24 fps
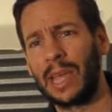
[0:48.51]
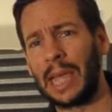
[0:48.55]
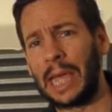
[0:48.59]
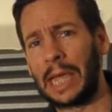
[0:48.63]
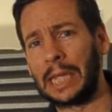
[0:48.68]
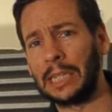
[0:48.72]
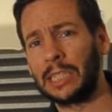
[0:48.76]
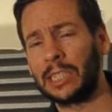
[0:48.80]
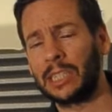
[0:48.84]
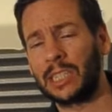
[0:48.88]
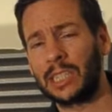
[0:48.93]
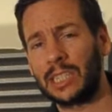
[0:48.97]

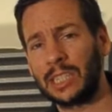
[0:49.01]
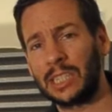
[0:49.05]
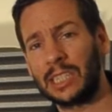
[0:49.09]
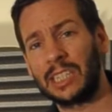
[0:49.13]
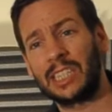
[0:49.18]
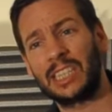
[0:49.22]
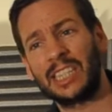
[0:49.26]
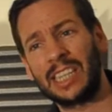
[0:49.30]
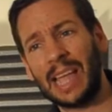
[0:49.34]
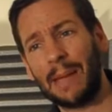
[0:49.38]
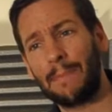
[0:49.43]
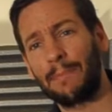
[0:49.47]
It's
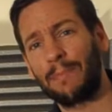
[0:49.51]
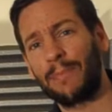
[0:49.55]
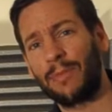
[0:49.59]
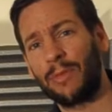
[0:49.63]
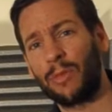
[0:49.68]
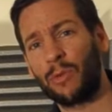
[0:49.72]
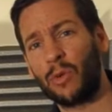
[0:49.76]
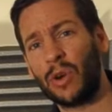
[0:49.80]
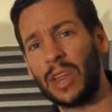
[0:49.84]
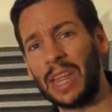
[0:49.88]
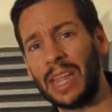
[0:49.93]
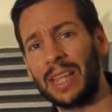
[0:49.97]
step
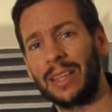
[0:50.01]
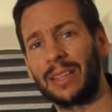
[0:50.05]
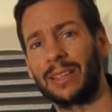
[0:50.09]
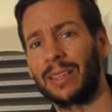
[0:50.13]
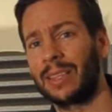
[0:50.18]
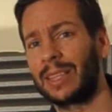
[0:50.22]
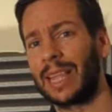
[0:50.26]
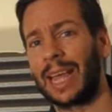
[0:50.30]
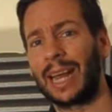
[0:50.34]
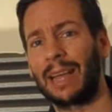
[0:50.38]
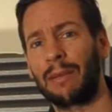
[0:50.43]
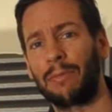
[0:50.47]
3
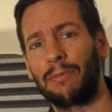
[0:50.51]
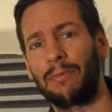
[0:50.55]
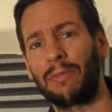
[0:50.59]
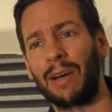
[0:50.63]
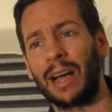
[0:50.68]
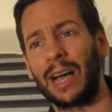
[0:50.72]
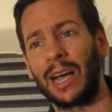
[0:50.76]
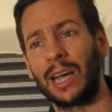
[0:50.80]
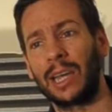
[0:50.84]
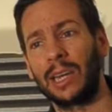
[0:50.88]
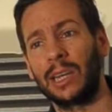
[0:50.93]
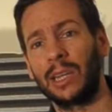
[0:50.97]
that I
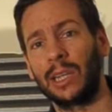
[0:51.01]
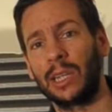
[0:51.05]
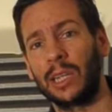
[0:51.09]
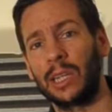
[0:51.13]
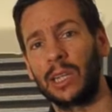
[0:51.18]
find